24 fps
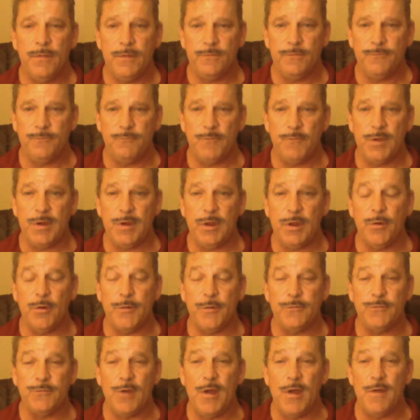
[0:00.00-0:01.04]
this video
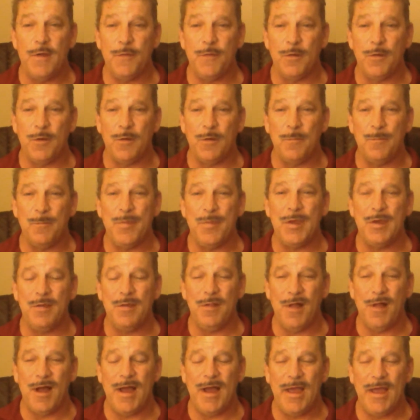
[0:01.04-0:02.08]
is on the big
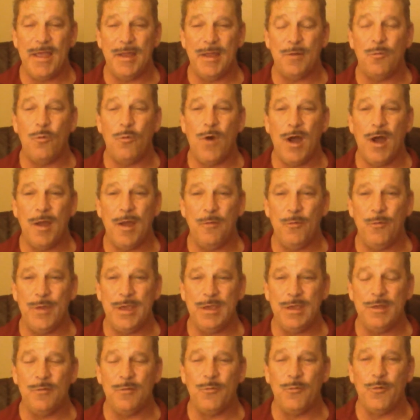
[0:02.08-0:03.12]
lie and why we
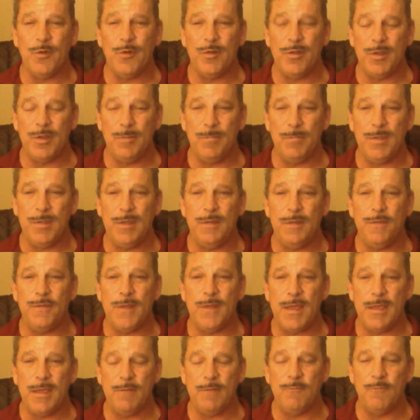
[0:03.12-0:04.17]
can really be
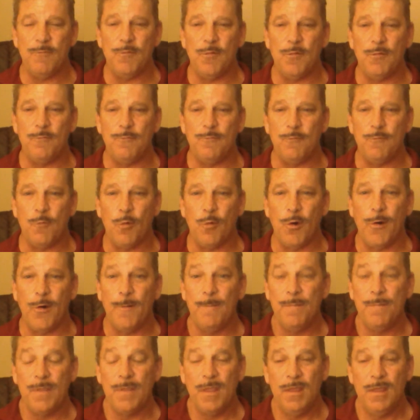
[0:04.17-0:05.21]
thankful
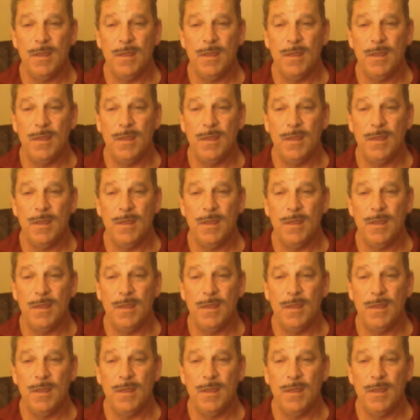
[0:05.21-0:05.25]
for